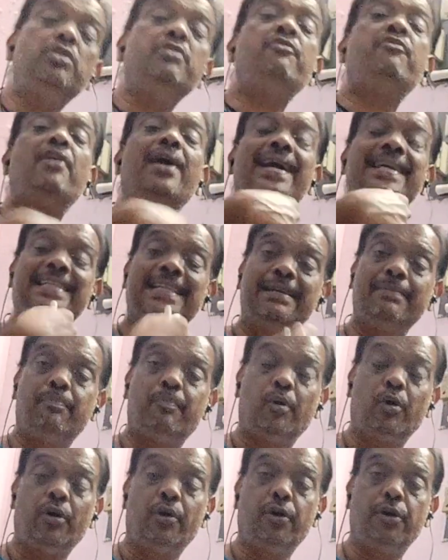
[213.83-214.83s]
to the final
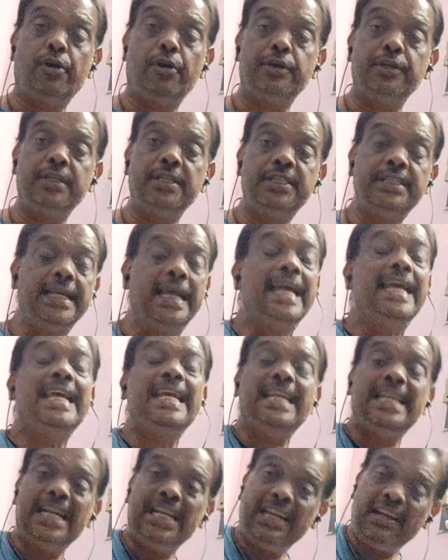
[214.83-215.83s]
point
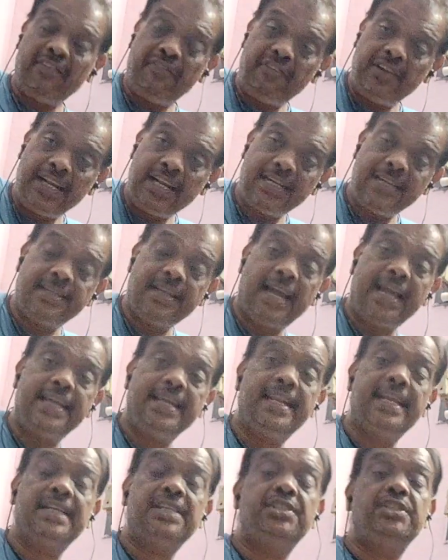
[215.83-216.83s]
in a definite
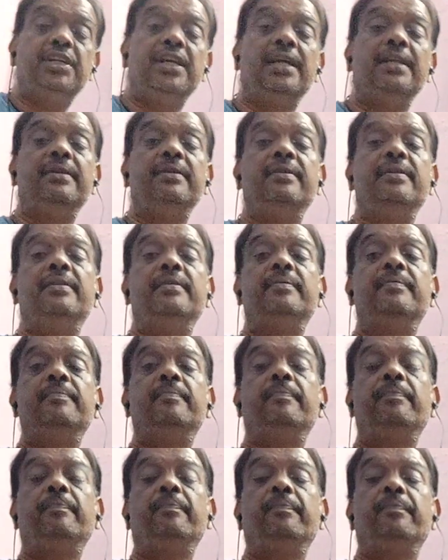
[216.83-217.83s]
direction,
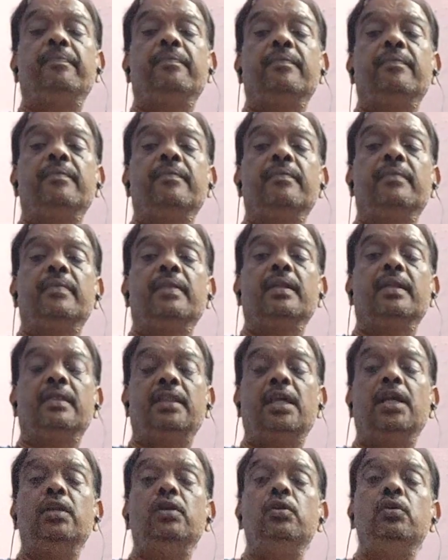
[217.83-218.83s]

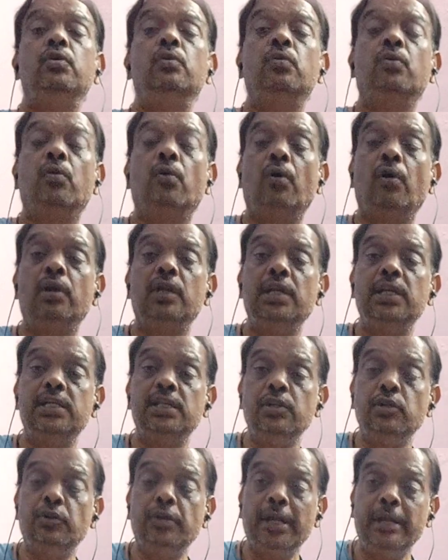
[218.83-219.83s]
then you
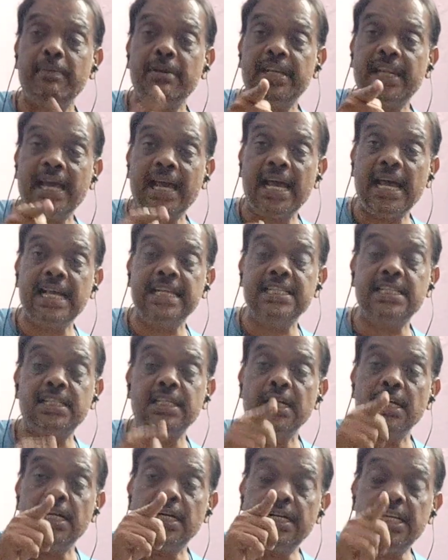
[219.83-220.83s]
name it
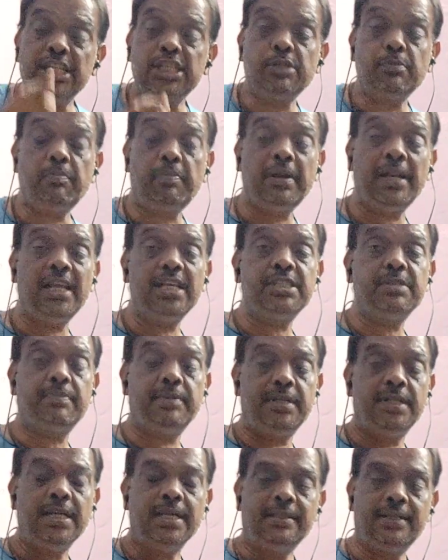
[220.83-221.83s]
as
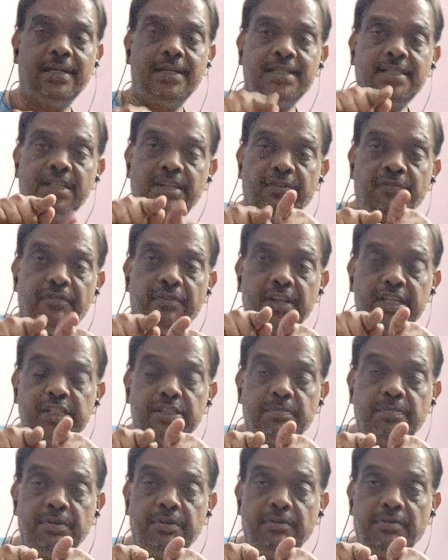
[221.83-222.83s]
displacement. That is the
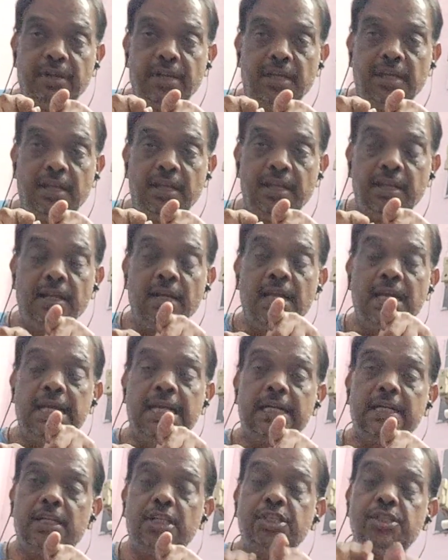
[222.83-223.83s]
difference between
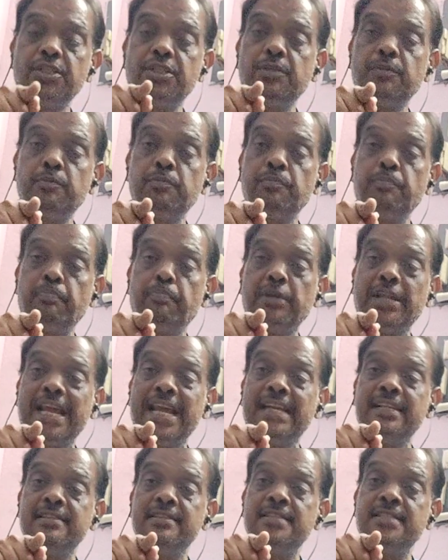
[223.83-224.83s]

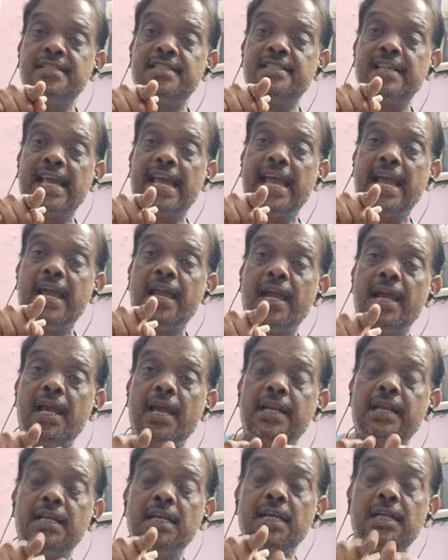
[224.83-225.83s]
distance
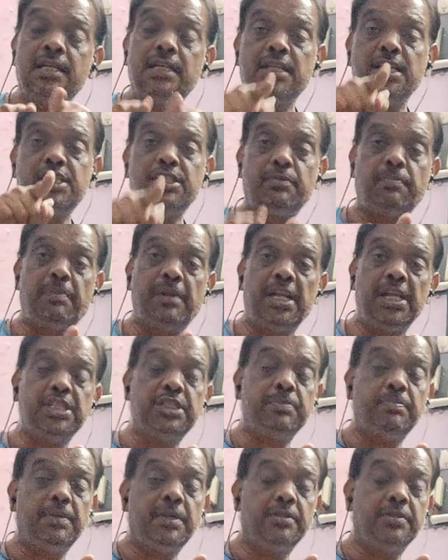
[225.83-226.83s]
and
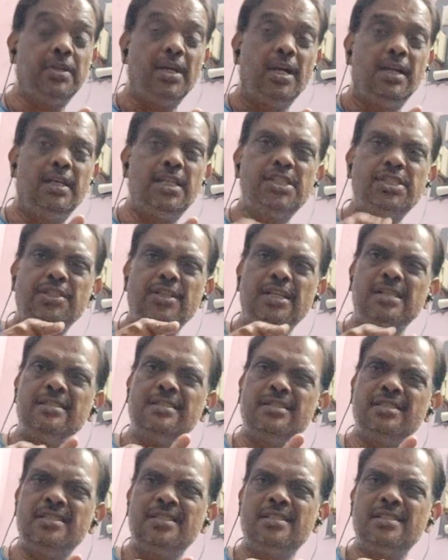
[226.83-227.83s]
displacement.
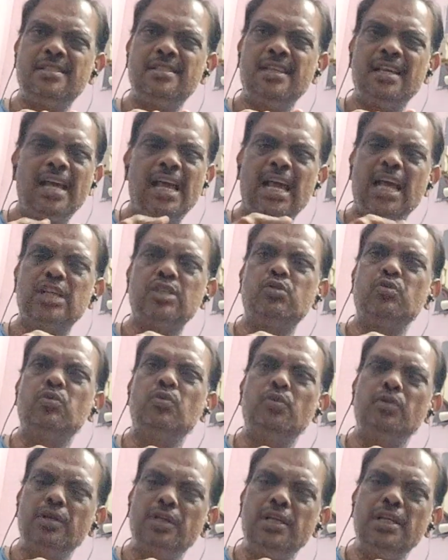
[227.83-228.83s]
Distance has
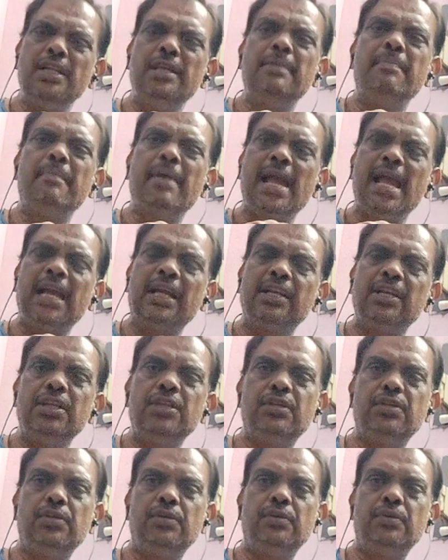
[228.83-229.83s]
only
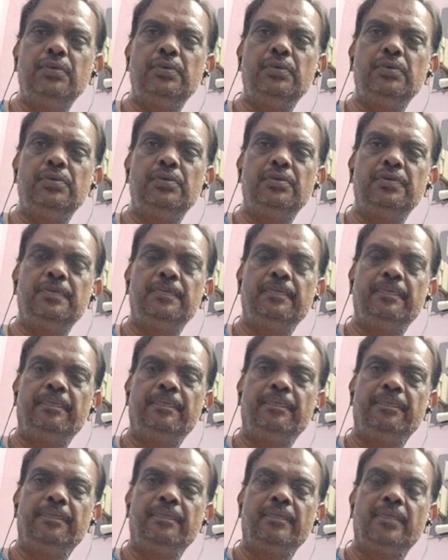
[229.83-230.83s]
magnitude.
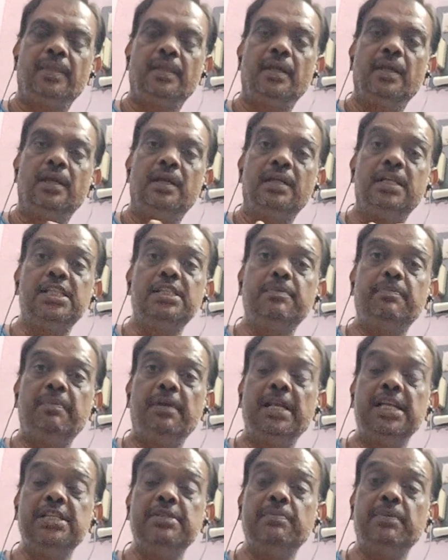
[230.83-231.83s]

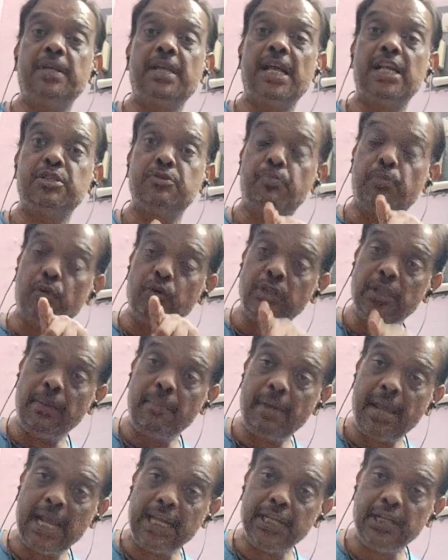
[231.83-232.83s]
Displacement has both the
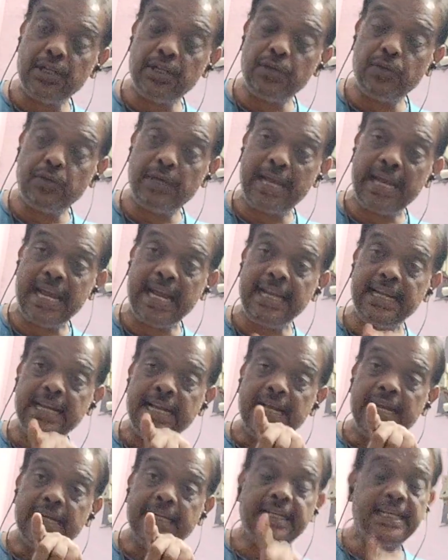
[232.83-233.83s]
magnitude and
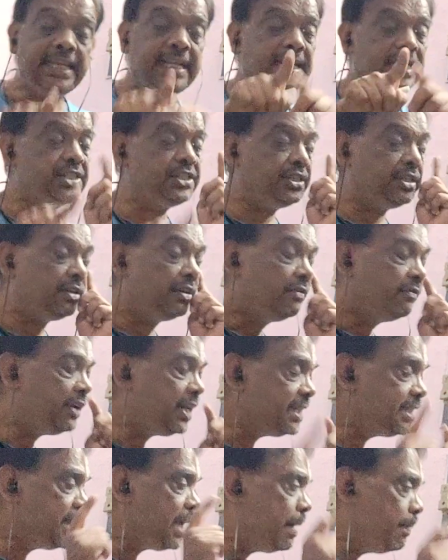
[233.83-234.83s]
direction.
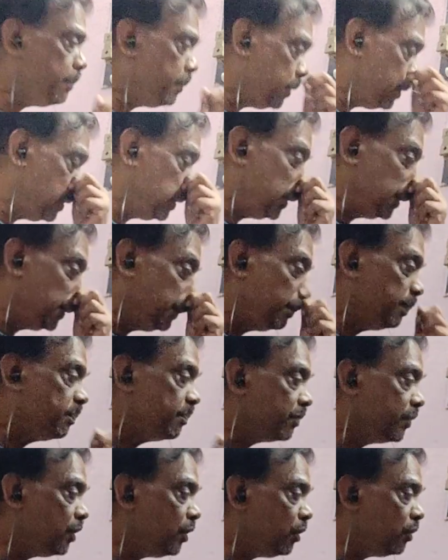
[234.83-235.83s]
For example,
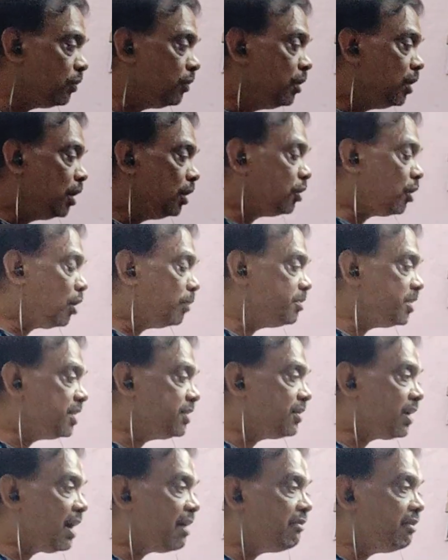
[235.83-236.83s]
the
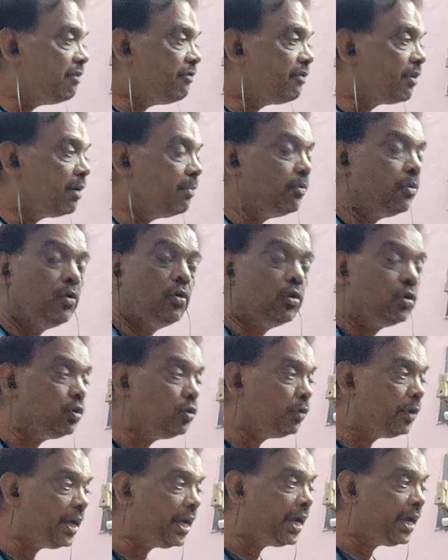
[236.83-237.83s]
object travels from O
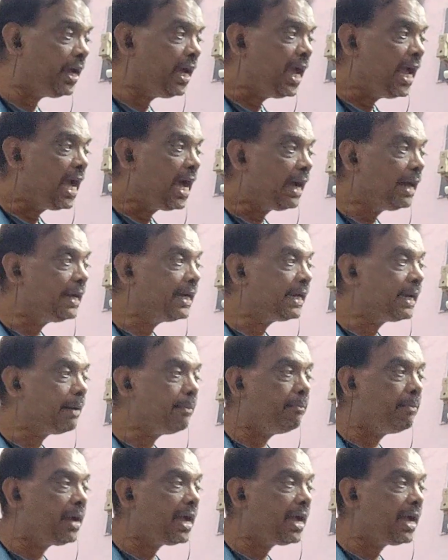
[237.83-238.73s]
to A and